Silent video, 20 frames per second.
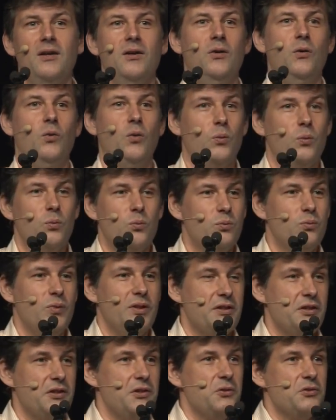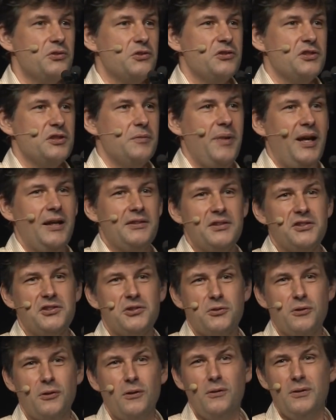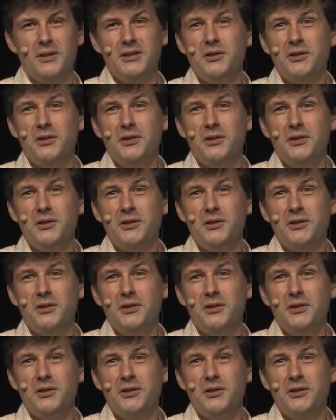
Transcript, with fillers: or where the user is about to scroll.